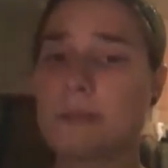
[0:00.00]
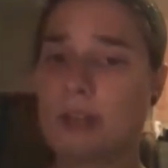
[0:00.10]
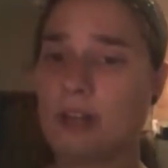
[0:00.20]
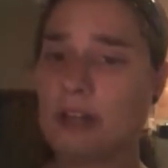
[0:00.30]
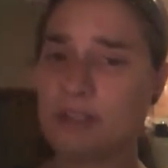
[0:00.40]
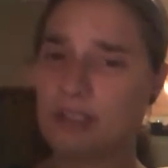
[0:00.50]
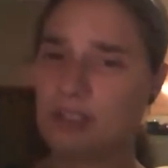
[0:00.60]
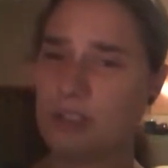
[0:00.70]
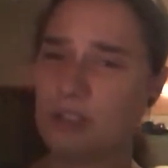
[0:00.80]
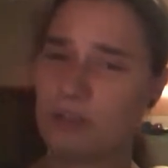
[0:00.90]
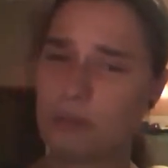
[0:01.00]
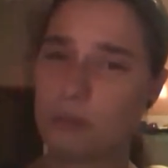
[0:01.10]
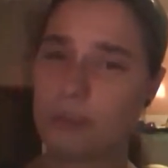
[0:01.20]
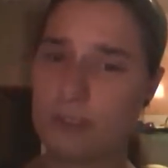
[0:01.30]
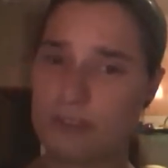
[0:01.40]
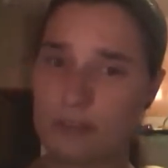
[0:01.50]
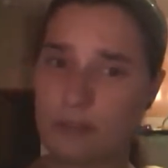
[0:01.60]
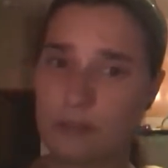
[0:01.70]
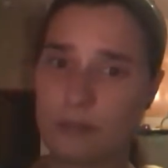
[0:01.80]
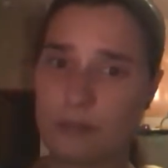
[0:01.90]
we are having touches of gold and
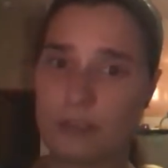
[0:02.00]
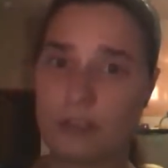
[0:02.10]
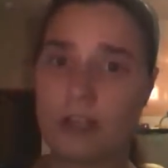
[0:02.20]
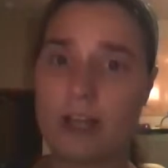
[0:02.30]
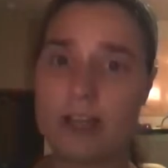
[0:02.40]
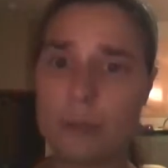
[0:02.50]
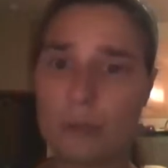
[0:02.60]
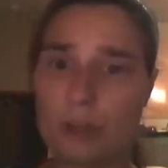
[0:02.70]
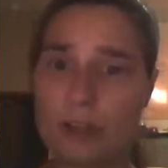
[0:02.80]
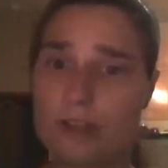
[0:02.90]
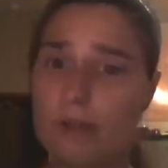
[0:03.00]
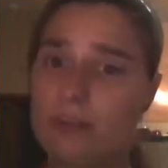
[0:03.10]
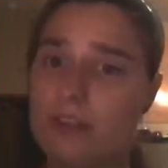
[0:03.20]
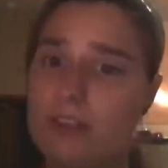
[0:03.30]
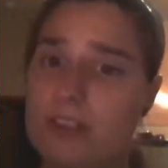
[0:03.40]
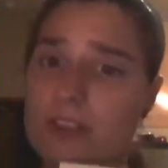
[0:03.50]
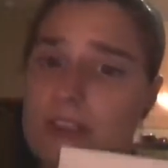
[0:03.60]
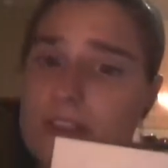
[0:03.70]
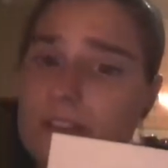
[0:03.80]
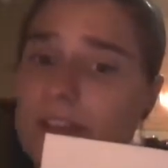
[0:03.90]
silver as well. So it was just a
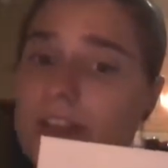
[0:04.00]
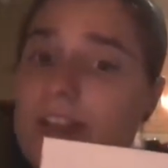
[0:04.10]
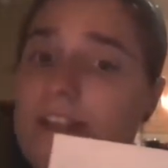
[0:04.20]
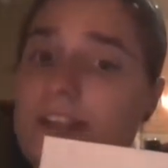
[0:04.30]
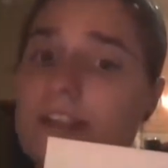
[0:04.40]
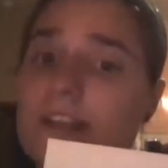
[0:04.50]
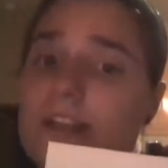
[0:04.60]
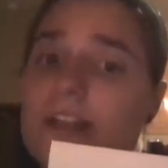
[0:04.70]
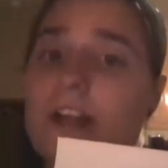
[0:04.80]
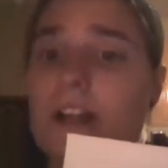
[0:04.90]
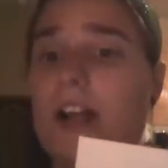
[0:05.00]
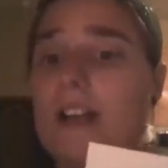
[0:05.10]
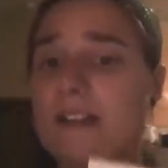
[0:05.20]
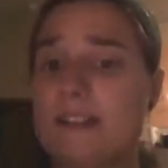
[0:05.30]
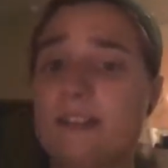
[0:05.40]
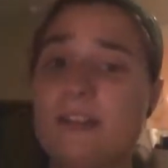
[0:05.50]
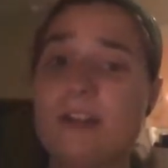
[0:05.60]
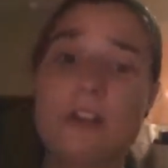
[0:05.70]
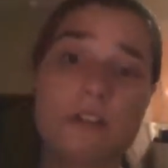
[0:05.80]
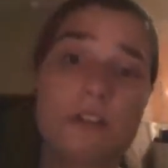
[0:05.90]
nice little hint at our accent
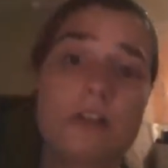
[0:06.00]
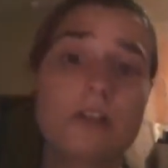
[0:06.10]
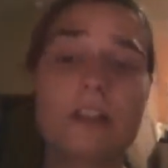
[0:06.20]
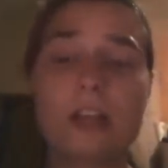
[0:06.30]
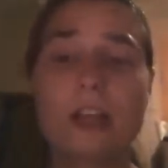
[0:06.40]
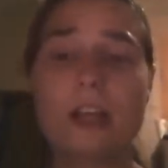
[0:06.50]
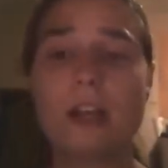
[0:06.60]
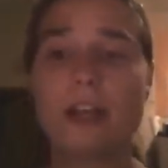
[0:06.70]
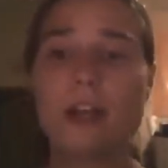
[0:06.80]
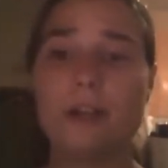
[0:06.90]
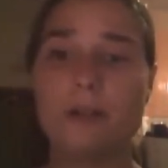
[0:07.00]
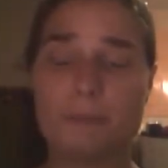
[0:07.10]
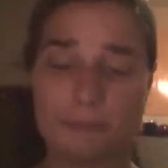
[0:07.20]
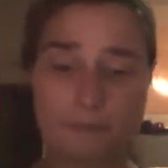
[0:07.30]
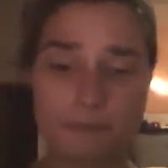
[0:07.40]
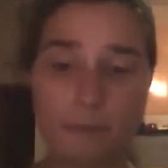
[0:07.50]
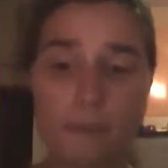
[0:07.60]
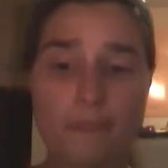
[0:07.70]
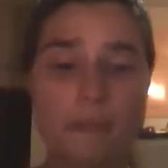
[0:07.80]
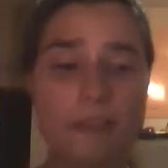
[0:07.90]
colors. Then
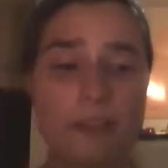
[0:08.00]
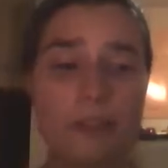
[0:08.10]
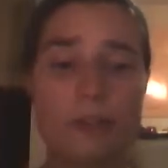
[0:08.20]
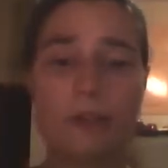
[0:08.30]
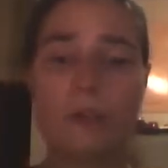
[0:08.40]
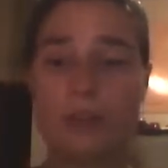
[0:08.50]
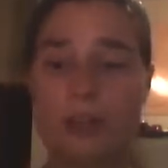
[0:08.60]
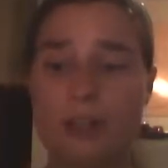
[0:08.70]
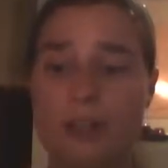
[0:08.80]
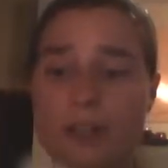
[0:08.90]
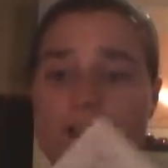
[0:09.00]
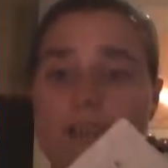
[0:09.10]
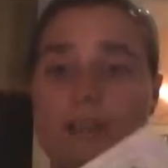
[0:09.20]
on the front,